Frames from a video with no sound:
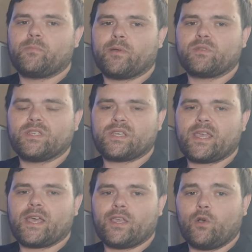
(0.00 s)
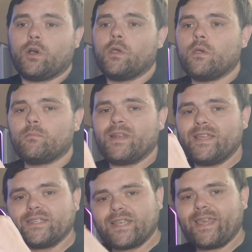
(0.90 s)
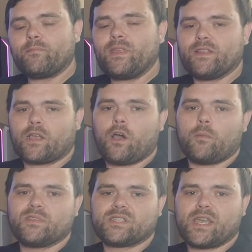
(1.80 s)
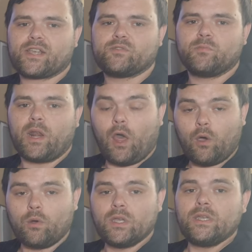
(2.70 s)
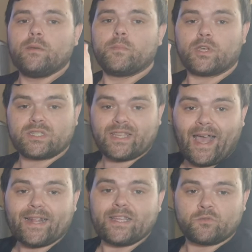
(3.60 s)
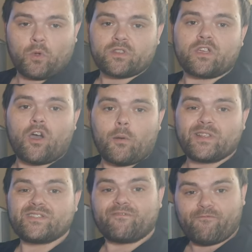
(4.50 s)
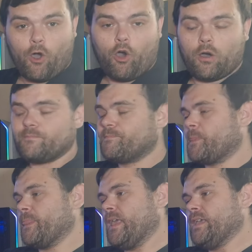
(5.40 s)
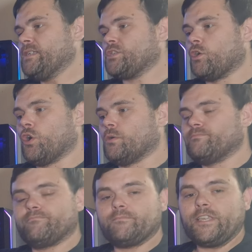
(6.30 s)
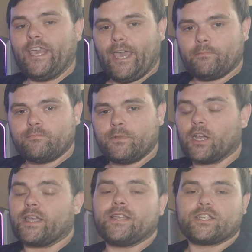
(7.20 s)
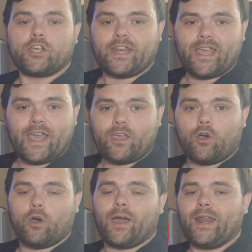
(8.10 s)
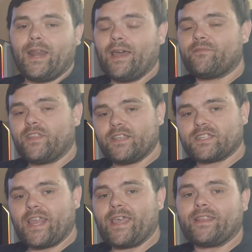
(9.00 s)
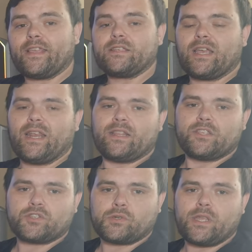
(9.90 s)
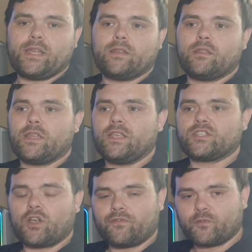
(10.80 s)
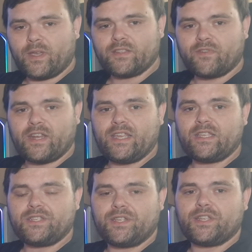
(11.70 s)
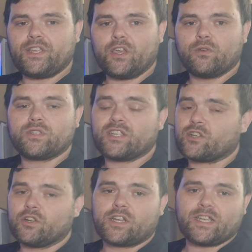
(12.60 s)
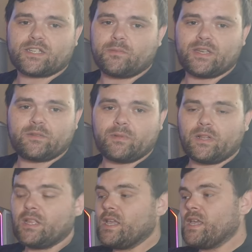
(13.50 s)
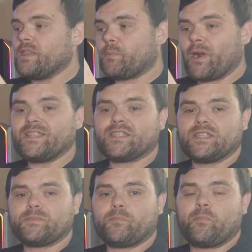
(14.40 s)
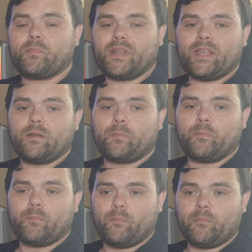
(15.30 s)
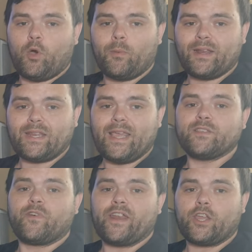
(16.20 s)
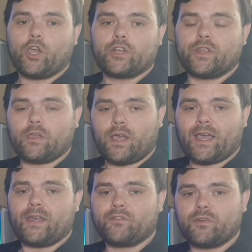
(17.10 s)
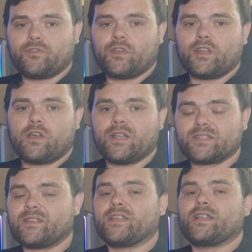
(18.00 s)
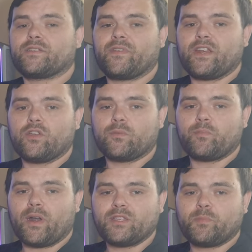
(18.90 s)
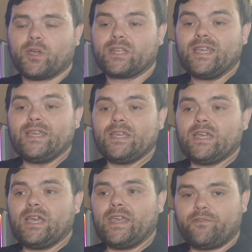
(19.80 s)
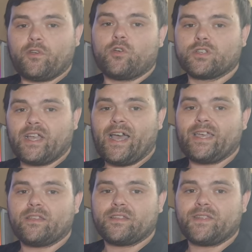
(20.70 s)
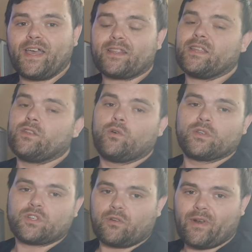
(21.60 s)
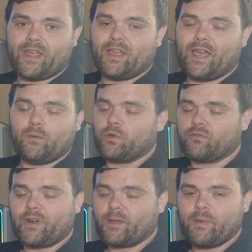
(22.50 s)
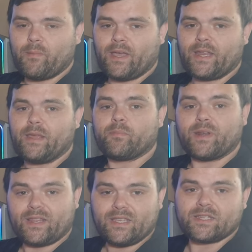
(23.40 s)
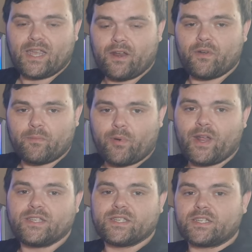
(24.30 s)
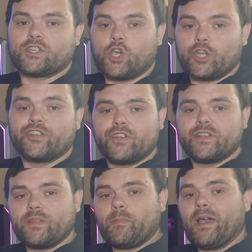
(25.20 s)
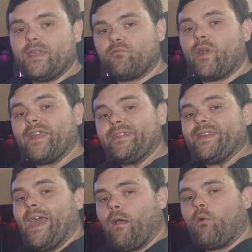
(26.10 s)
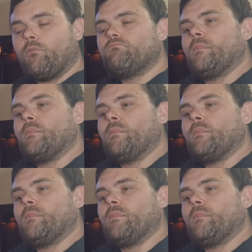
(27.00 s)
about this AIO, please hit me in the comments section below, because that is what the comments are for. So, yeah. Look, it's a good AIO. I love the aesthetics. I like the screen. The software is very easy to use. It's good, customizable. The price of this particular moment is very good, $130. I think that's a very good price point. If it goes higher than that, then no, it's not right. I wouldn't recommend buying it, but at this current price, it's good to buy right now.